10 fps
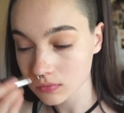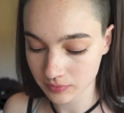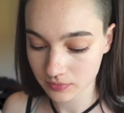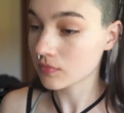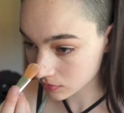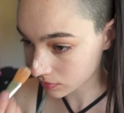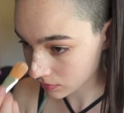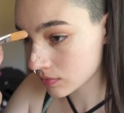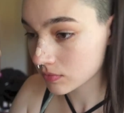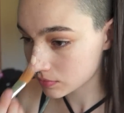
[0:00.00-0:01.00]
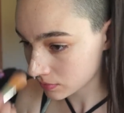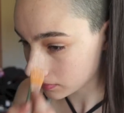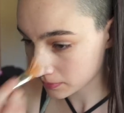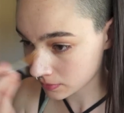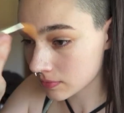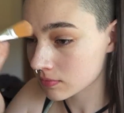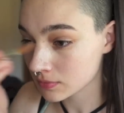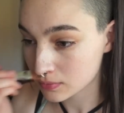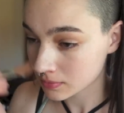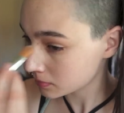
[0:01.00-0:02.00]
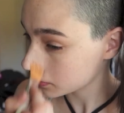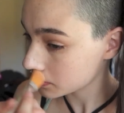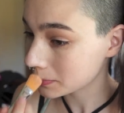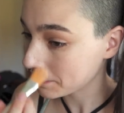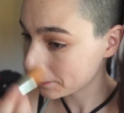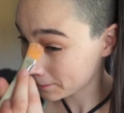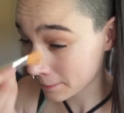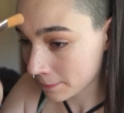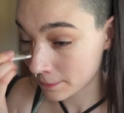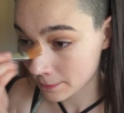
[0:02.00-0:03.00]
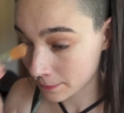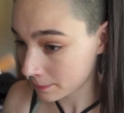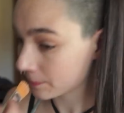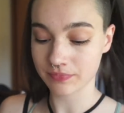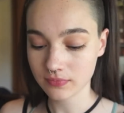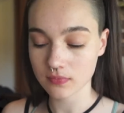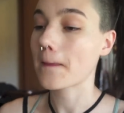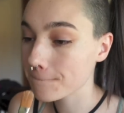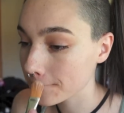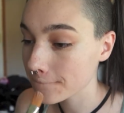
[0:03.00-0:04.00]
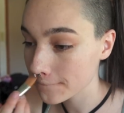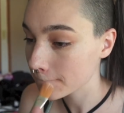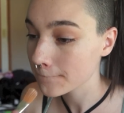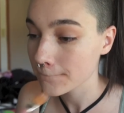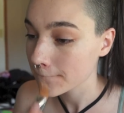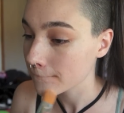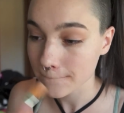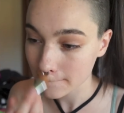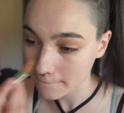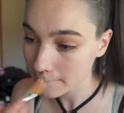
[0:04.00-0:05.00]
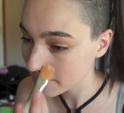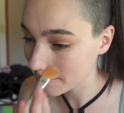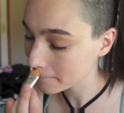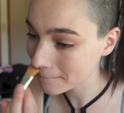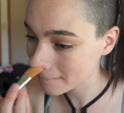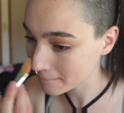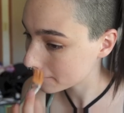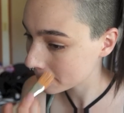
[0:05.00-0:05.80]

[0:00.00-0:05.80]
Um, try not to take anything I do as me saying it's the right way to do things.